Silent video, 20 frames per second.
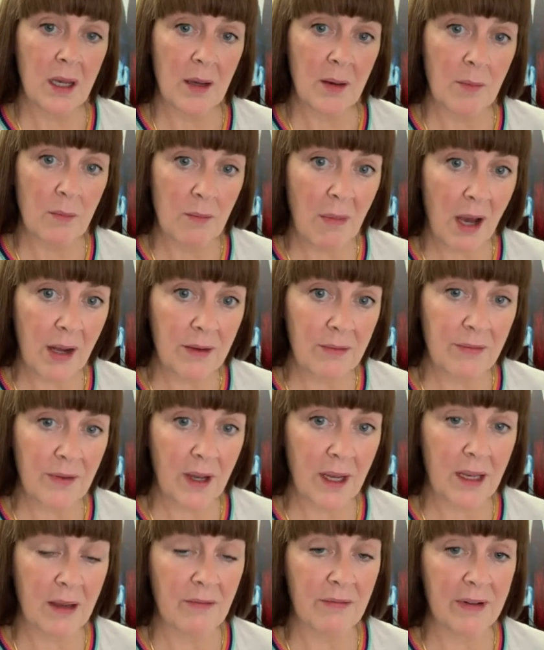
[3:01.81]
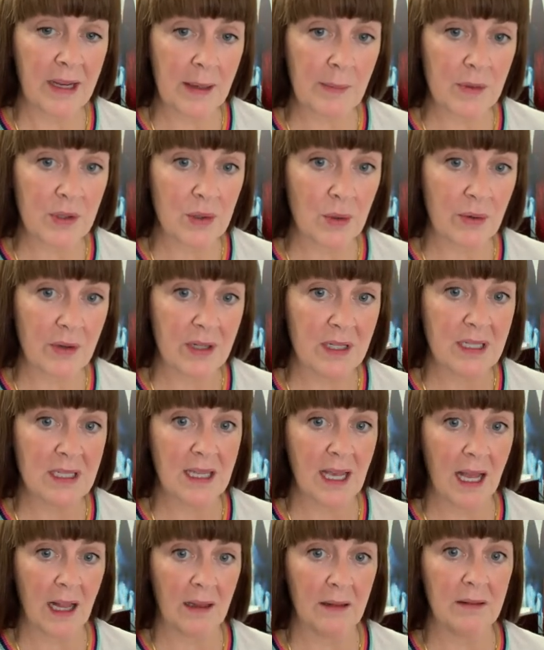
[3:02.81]
modify inflammatory
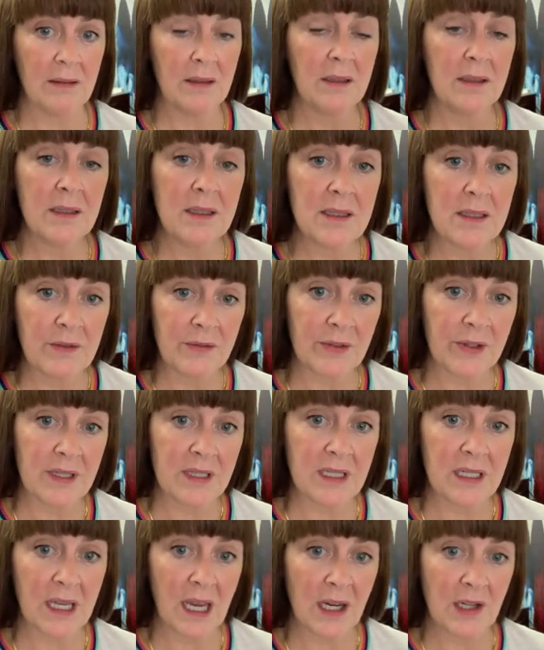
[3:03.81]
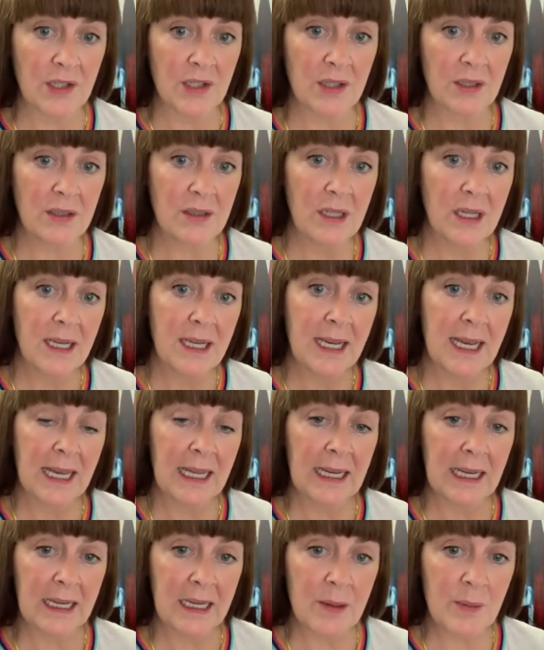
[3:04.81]
cell differentiation
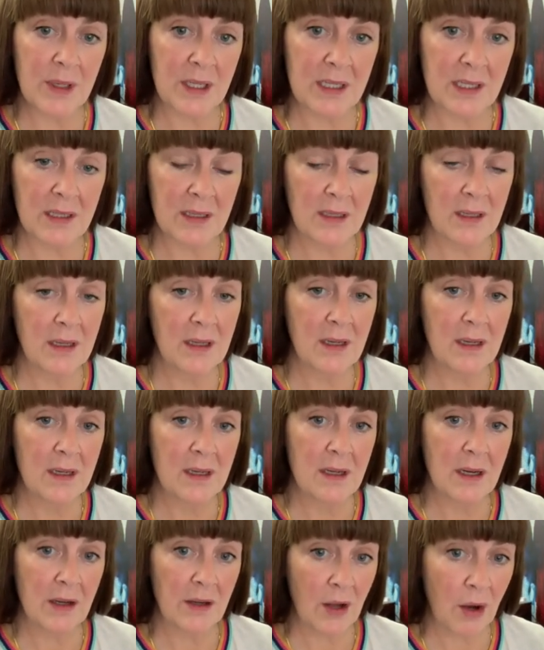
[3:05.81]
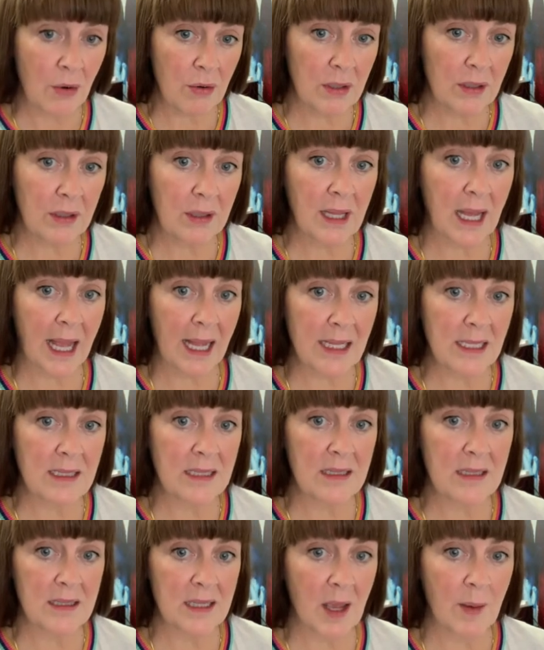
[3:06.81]
and limit local and
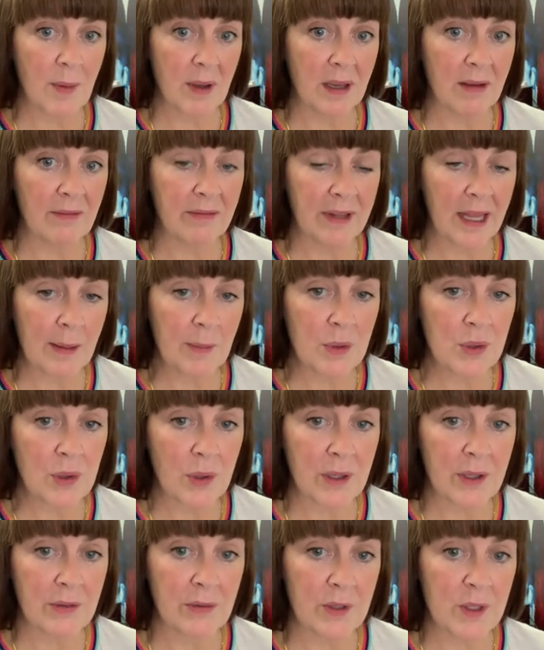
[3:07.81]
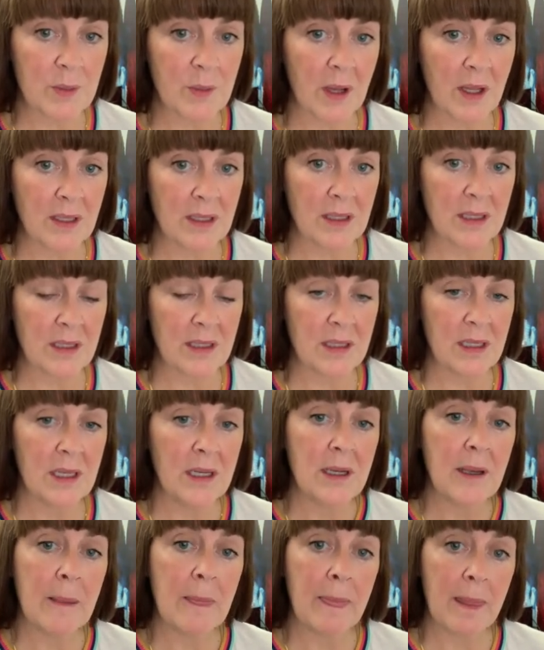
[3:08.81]
systemic inflammatory responses,
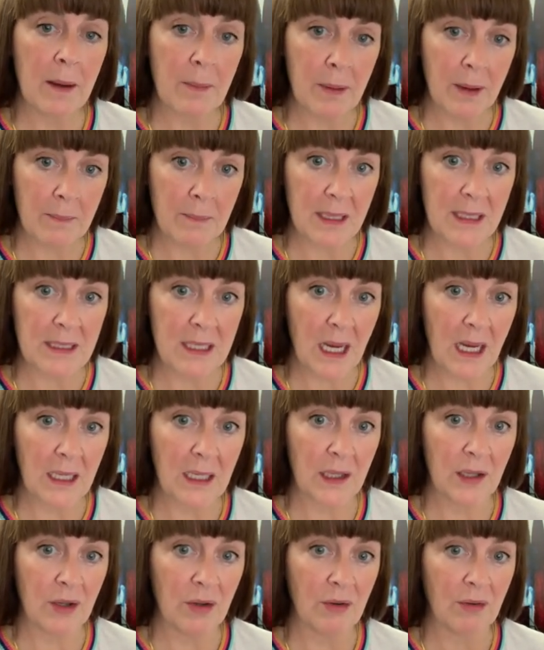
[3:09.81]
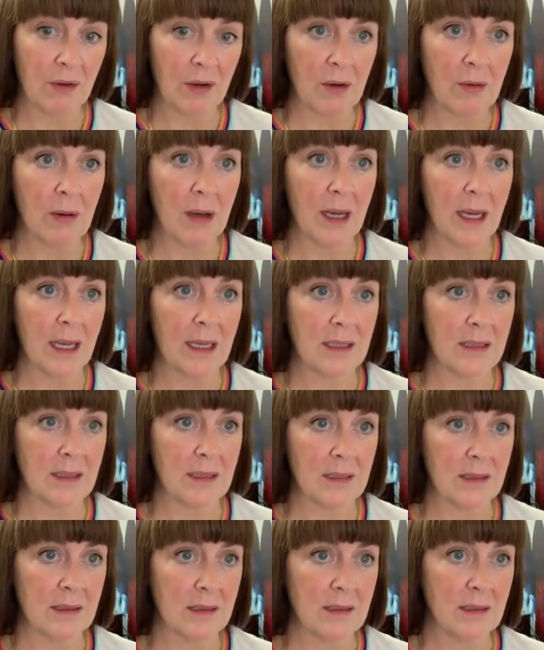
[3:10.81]
thereby maintaining uterine
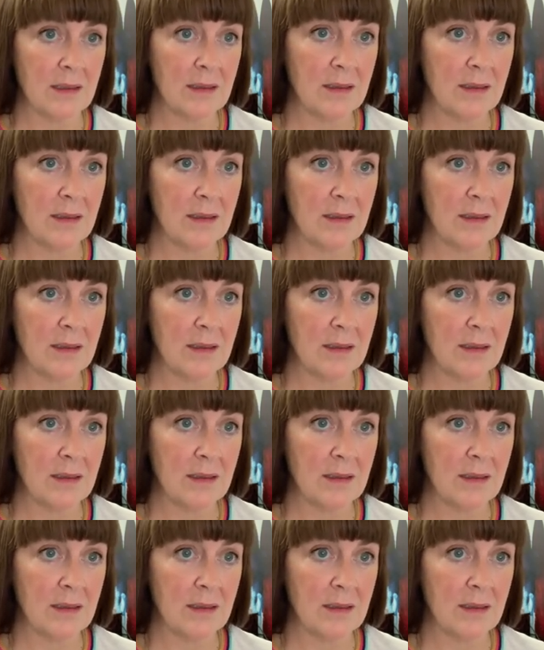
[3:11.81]
quiescence.